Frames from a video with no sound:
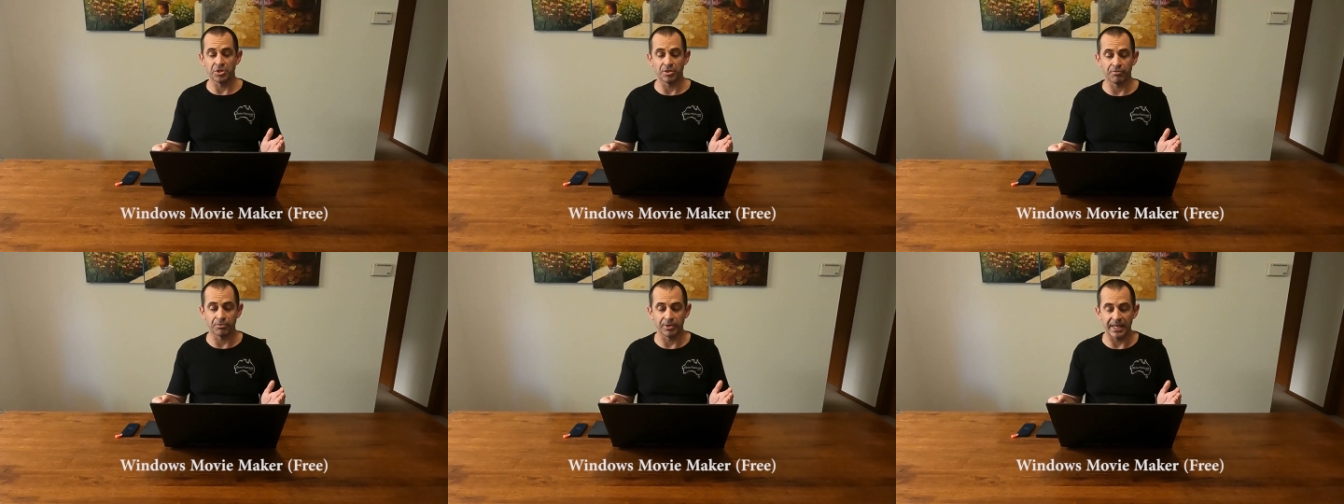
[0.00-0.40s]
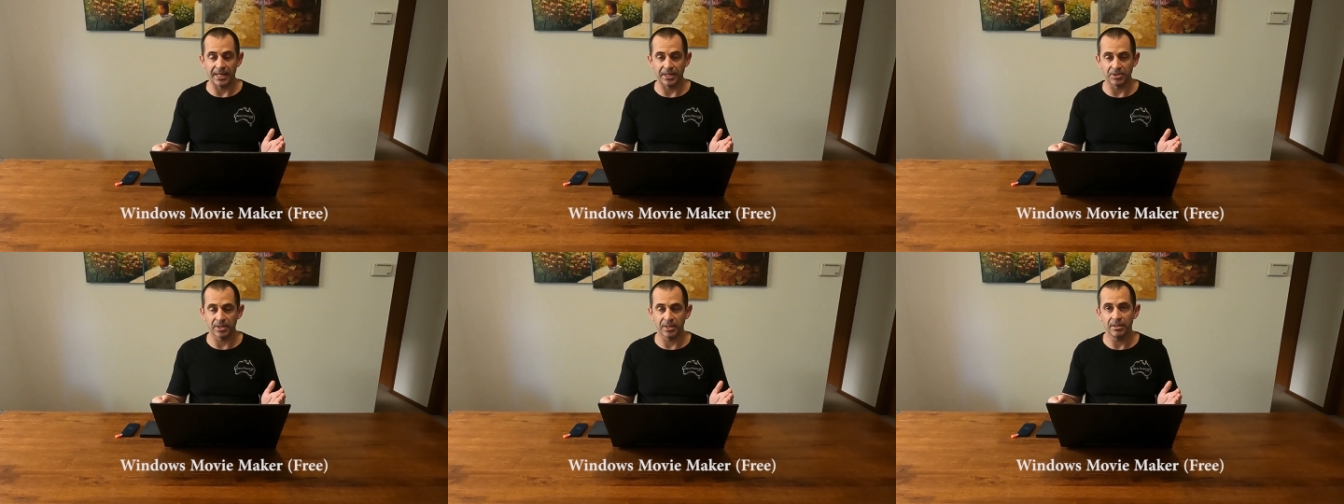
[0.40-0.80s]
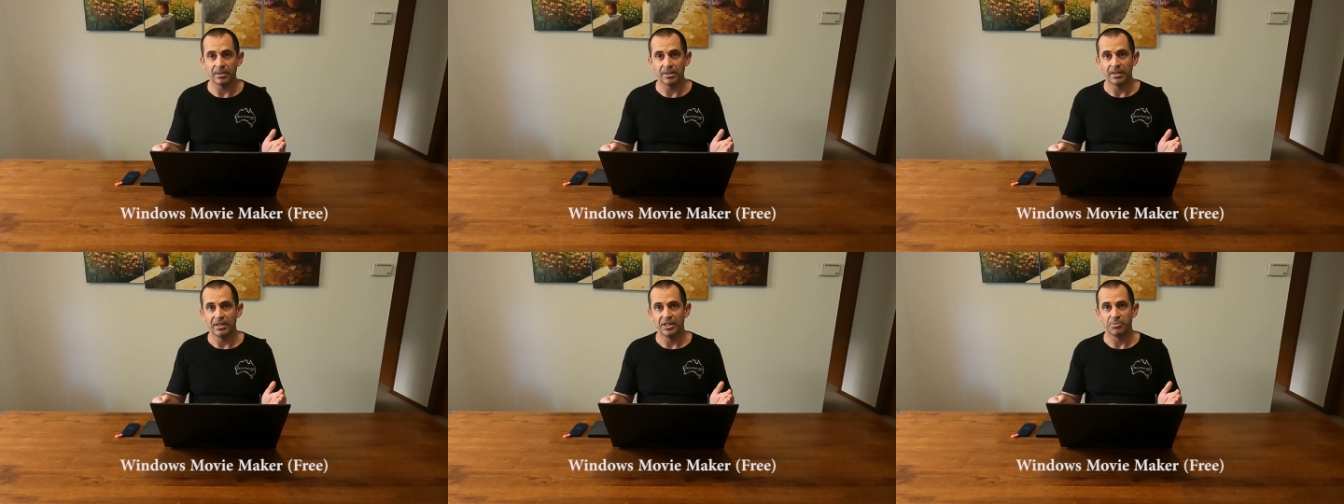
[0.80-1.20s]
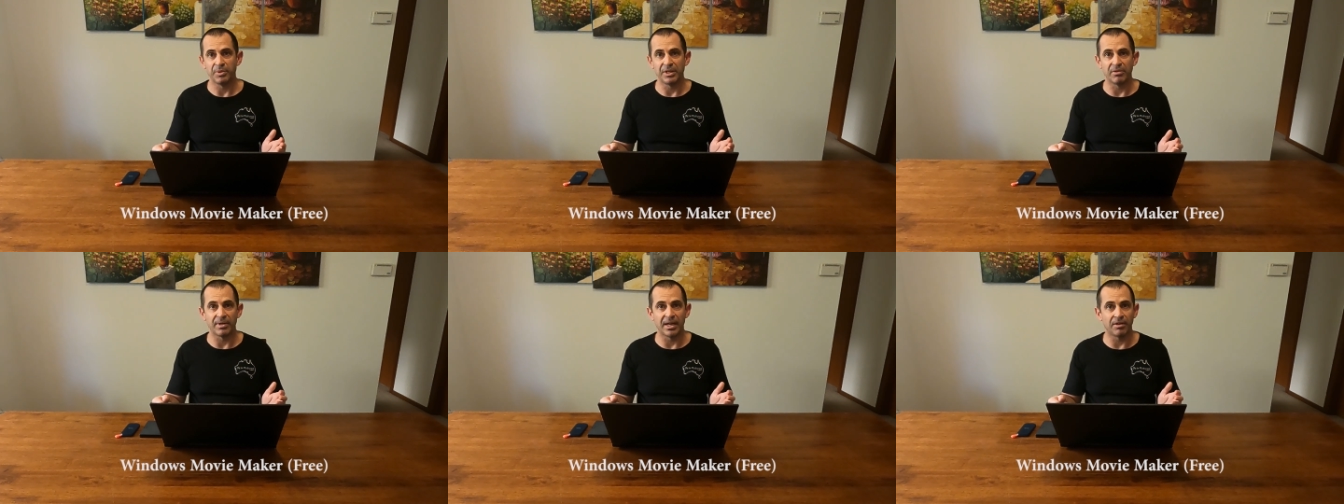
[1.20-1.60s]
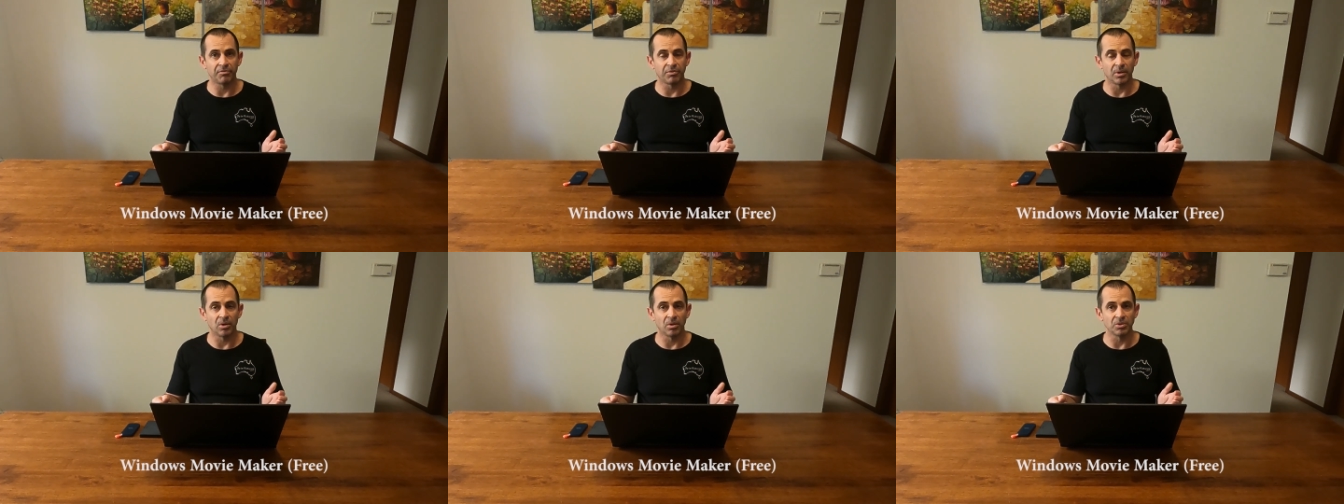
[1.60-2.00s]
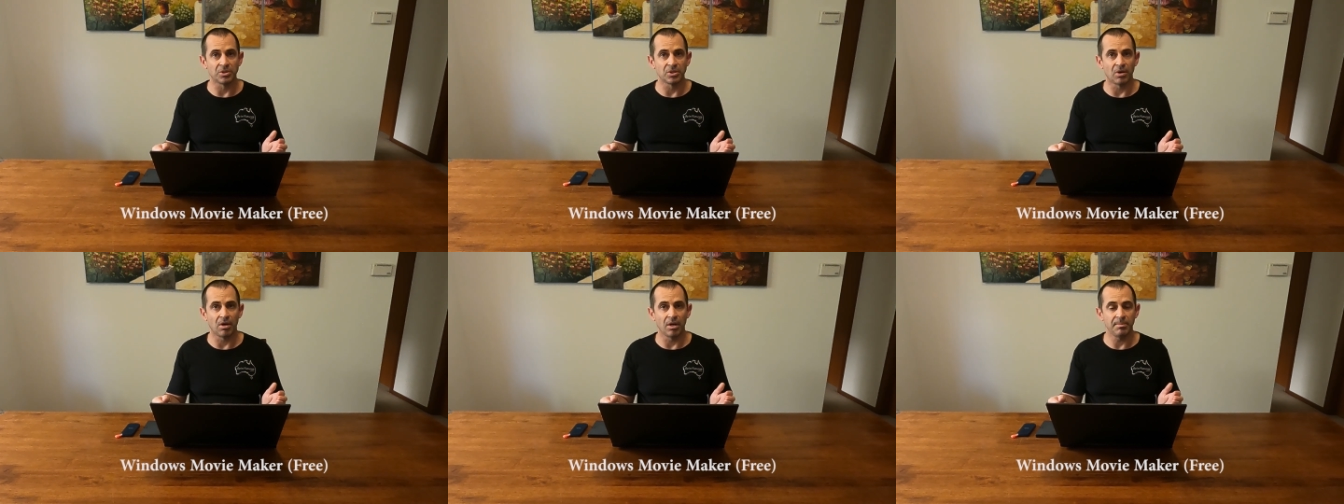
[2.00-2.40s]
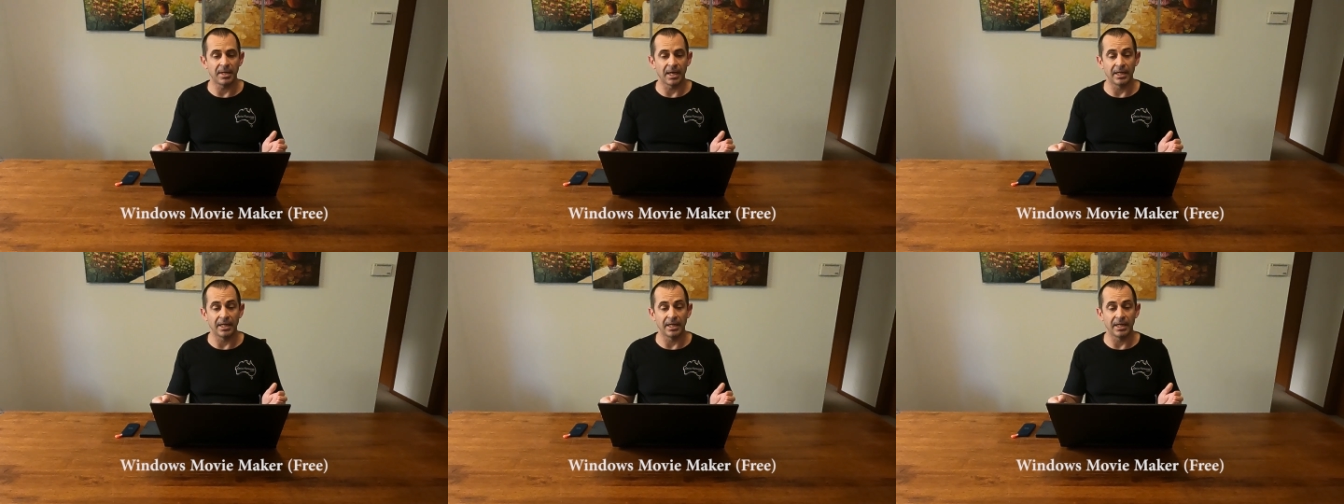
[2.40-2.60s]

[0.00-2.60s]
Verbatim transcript: is a free editor. It's been around for a long time.